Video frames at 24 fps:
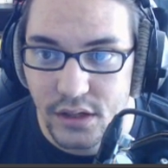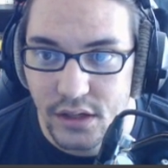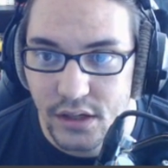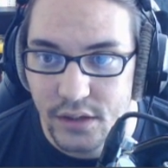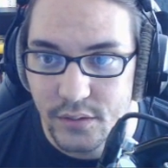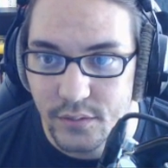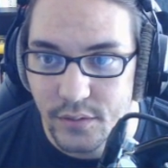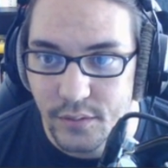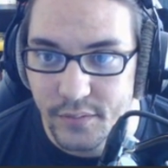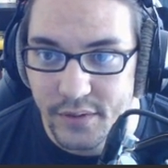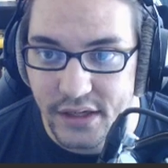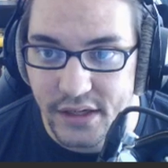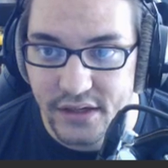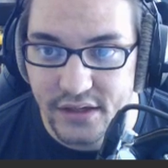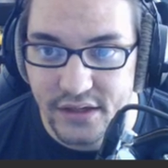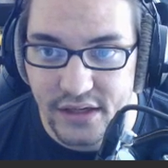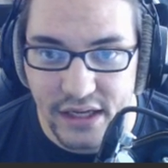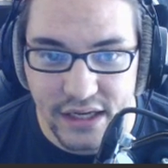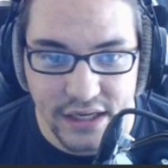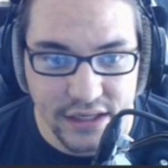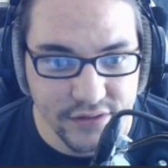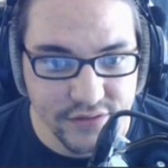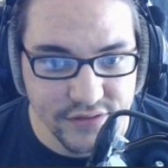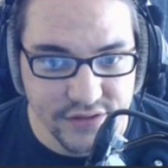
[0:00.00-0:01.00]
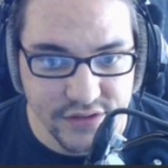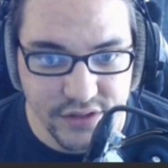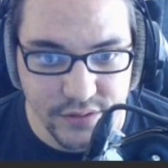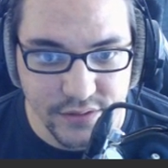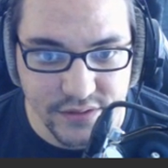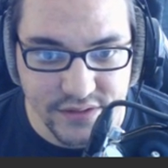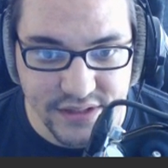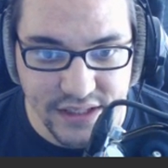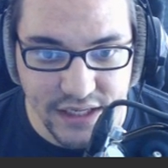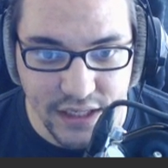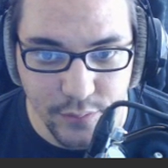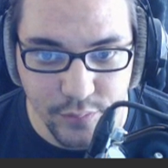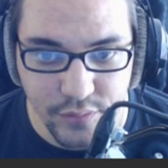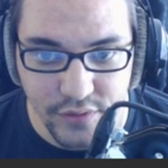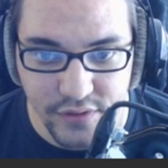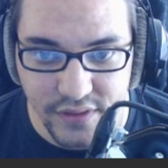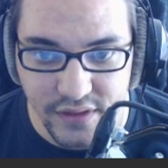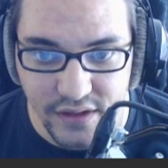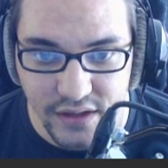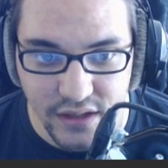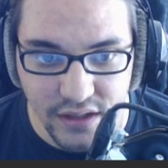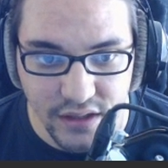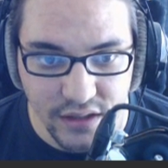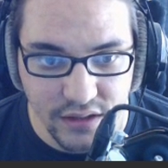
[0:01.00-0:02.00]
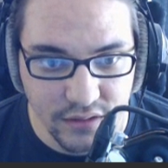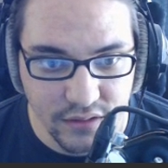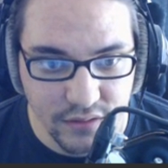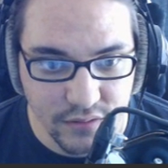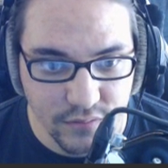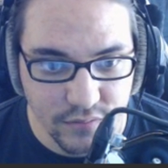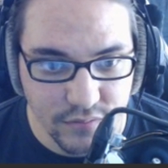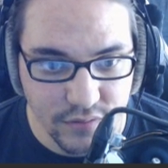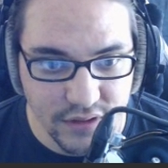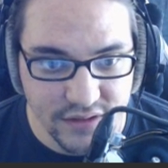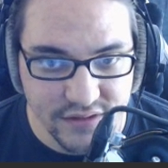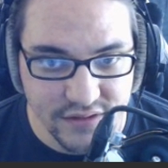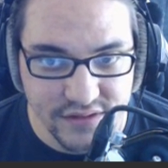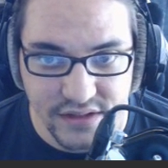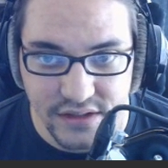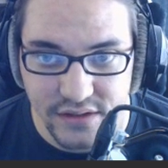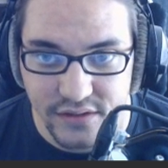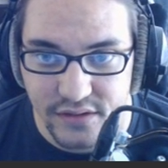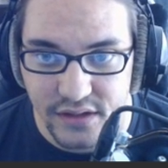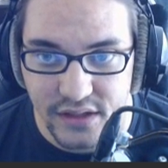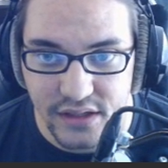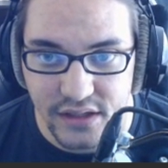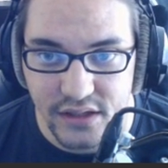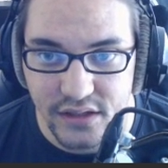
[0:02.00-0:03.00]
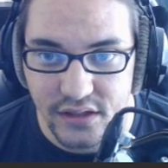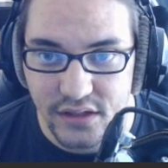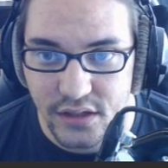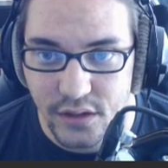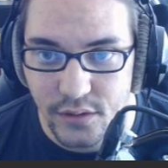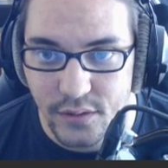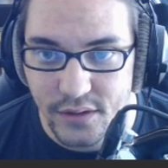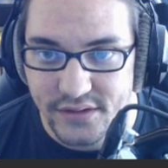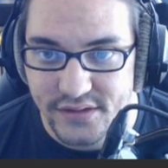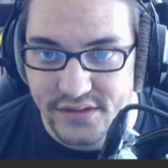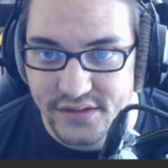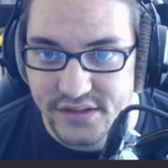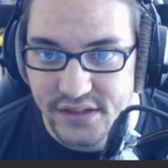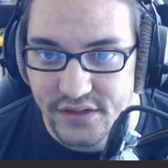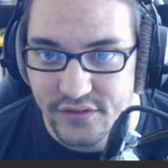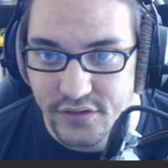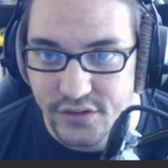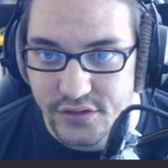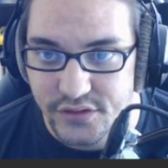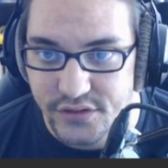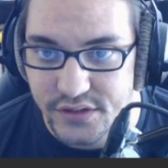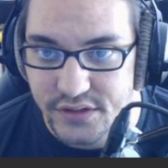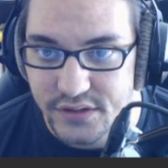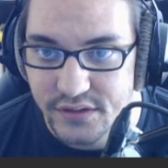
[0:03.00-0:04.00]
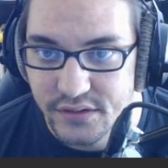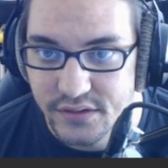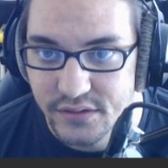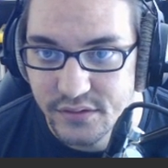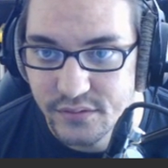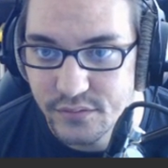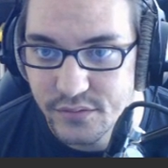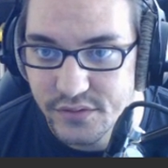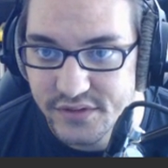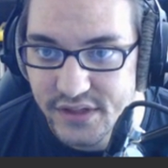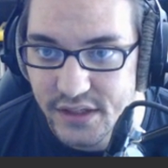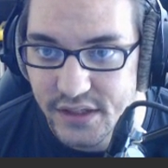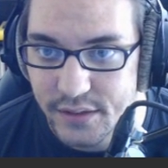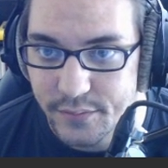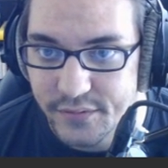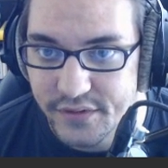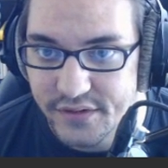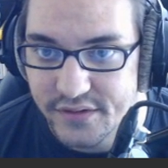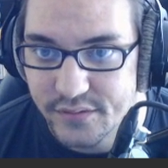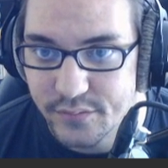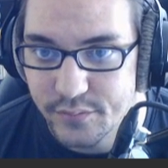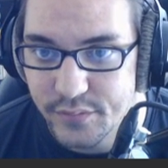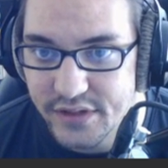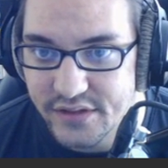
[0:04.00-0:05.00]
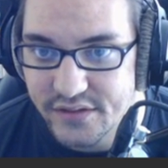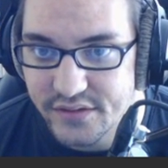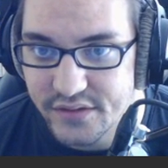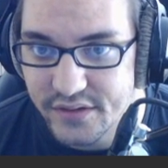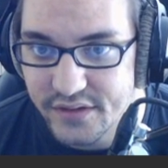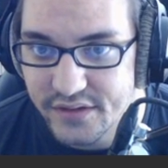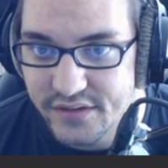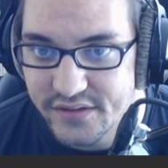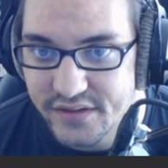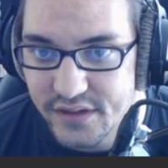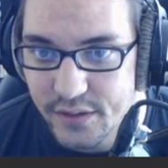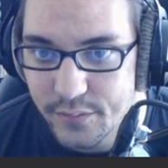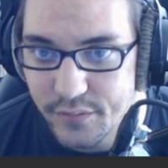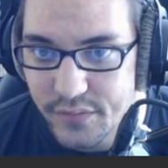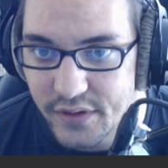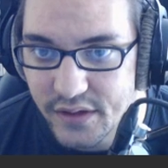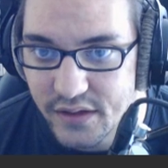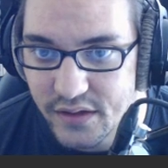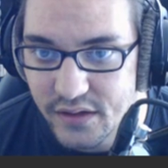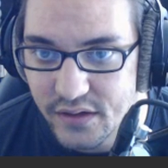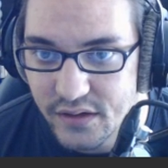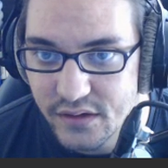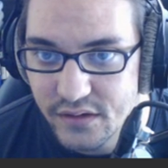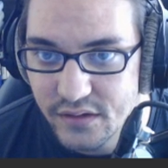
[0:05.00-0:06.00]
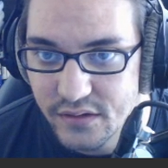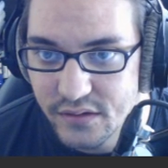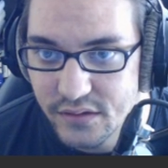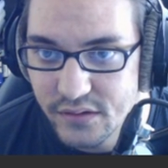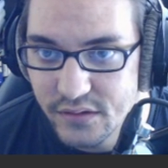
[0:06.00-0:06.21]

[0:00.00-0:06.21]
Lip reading: Anyway, we got -0 as the output there, whereas in the no SSE version, we'll set up this basically the same thing here.